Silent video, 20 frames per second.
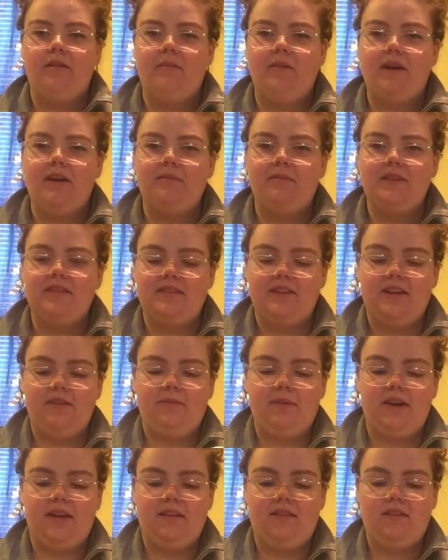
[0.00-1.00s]
I might have missed
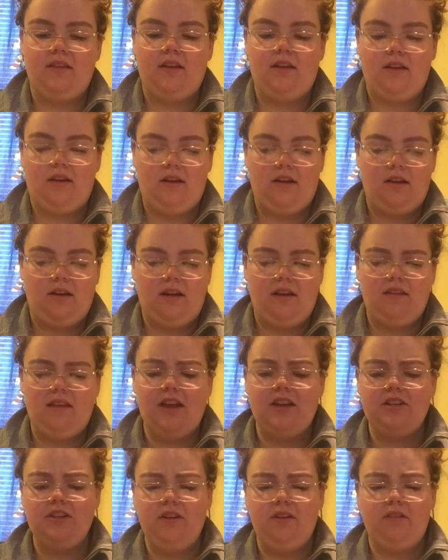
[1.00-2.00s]
it, but it's
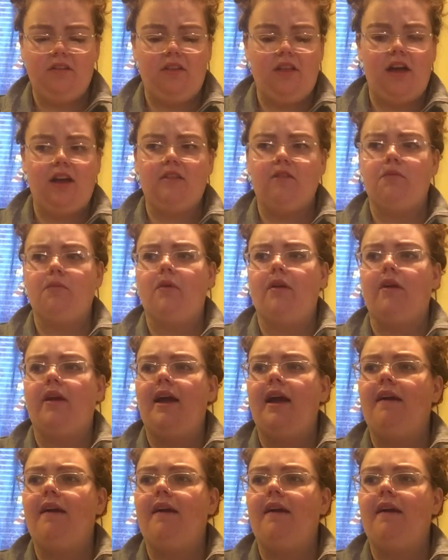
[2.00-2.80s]
actually a lot smaller.